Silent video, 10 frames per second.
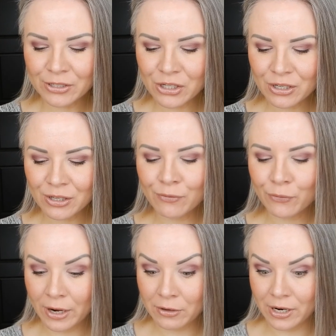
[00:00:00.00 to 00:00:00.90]
functional
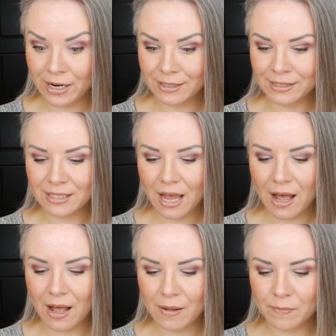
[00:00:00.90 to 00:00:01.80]
fragrance
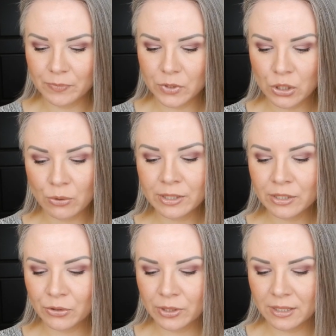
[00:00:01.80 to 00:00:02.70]
um, shown
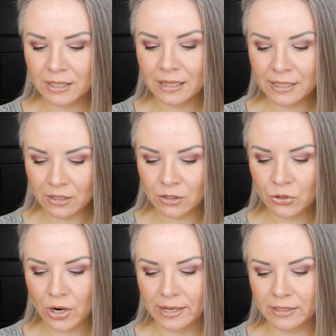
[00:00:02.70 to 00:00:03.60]
in clinical
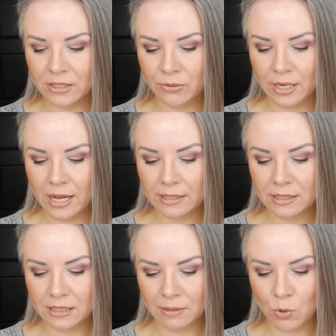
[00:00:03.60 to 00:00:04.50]
trials to
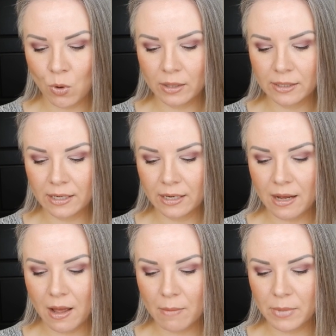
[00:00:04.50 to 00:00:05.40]
enhance sleep
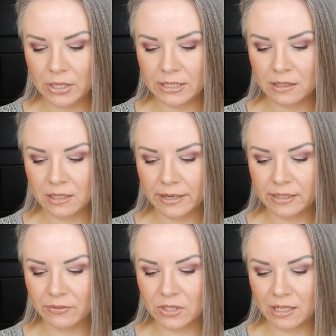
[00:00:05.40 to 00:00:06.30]
quality uh, um, marries the
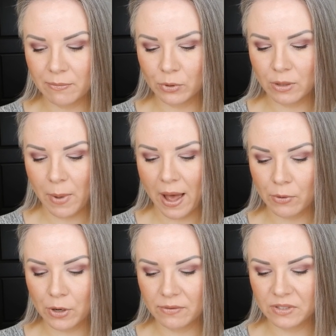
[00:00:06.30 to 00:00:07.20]
science of sleep with the
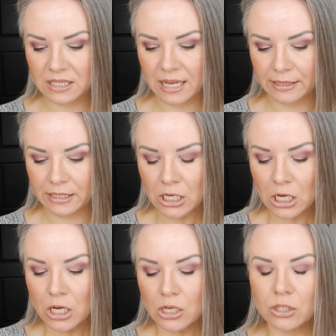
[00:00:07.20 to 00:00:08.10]
power of scent.
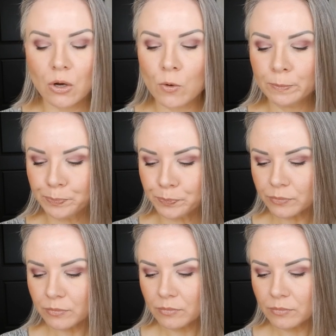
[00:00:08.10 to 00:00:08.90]
So